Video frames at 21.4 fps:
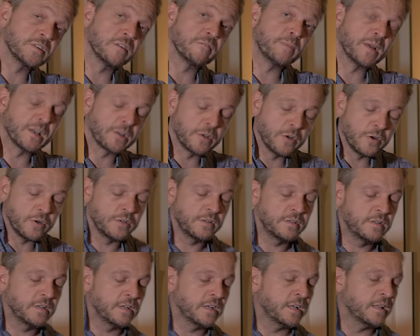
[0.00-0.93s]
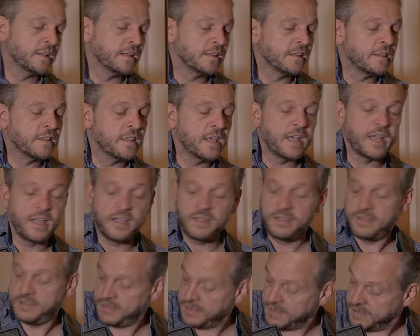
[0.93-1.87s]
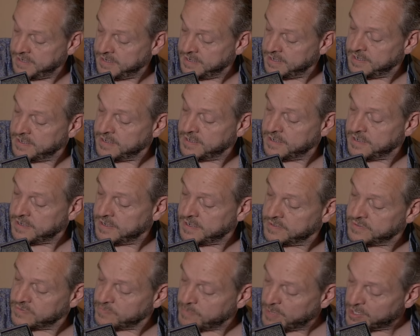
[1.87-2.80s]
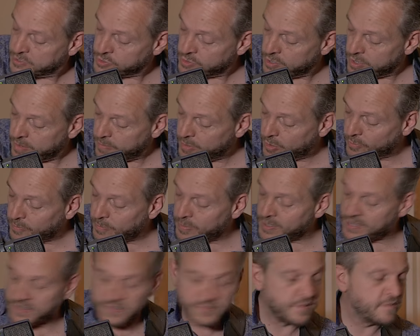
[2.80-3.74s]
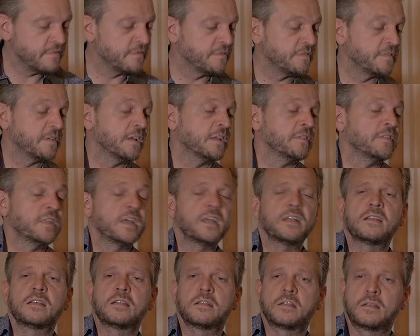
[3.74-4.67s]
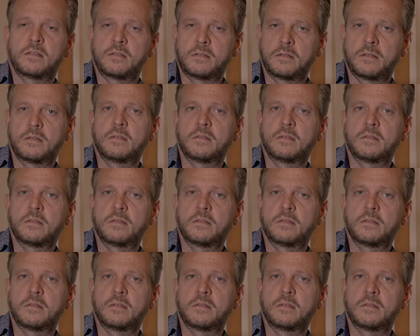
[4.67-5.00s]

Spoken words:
yourself back on and make sure I'm on passive, and then